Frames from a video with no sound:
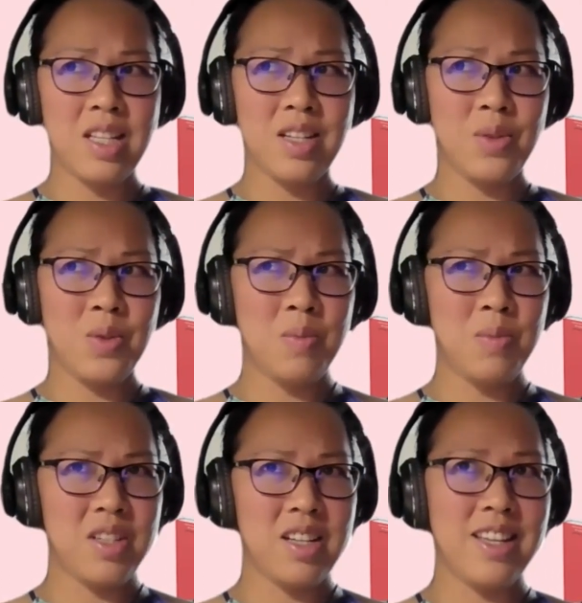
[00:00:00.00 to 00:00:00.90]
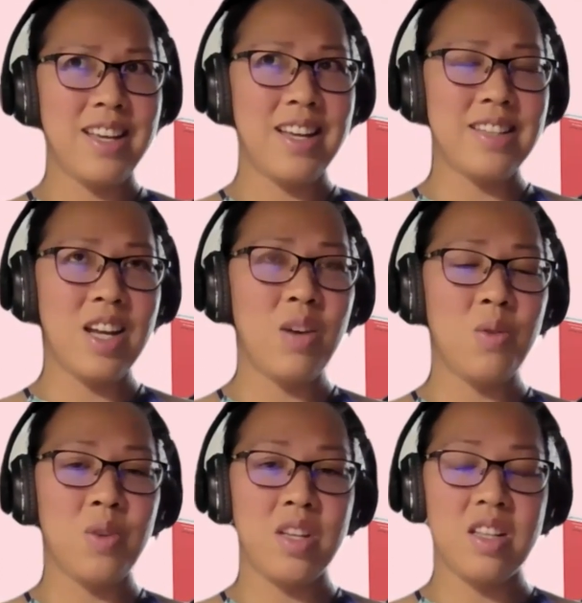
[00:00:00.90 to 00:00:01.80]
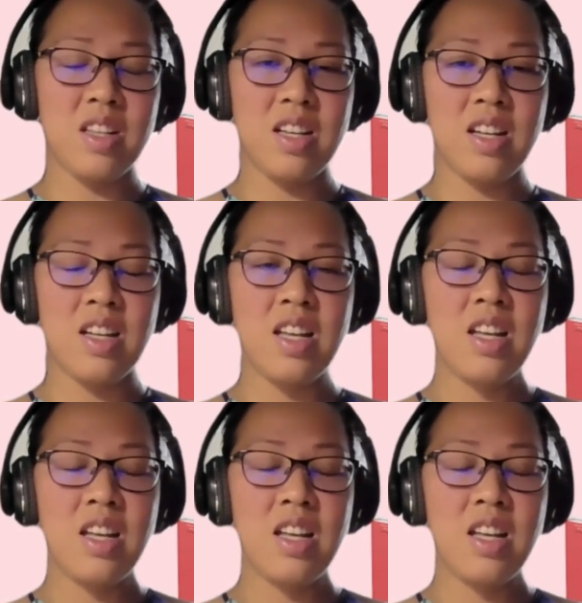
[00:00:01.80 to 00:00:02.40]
the group chat yata, or in the